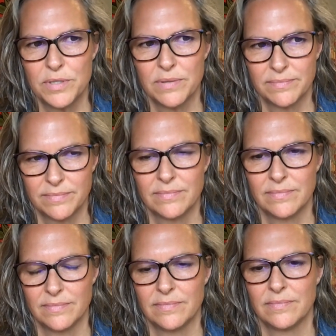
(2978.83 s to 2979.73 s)
to drive a
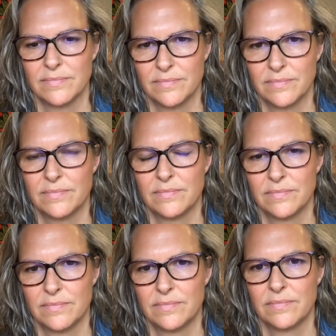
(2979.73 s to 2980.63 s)
tipping point,
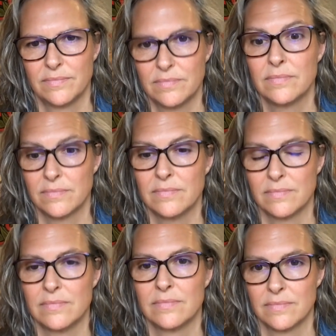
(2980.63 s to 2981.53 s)

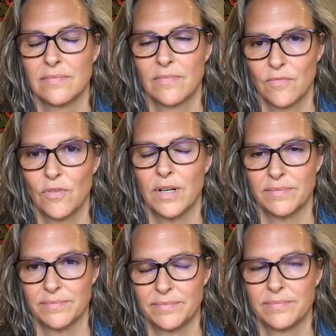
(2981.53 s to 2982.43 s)
we can't solve all the
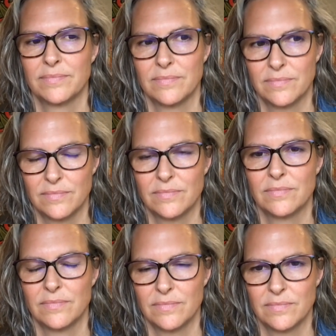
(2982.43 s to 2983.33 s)
world's problems at one fell
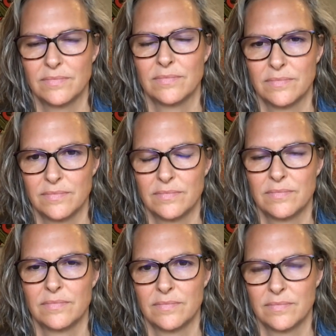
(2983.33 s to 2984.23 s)
swoop.
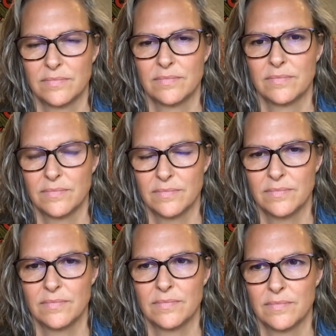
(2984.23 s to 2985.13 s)
We're trying to
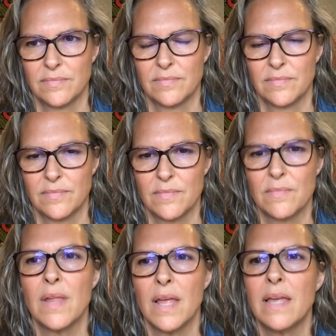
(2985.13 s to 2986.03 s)
move to a tipping
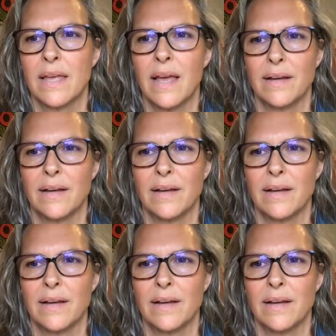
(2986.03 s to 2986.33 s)
point. And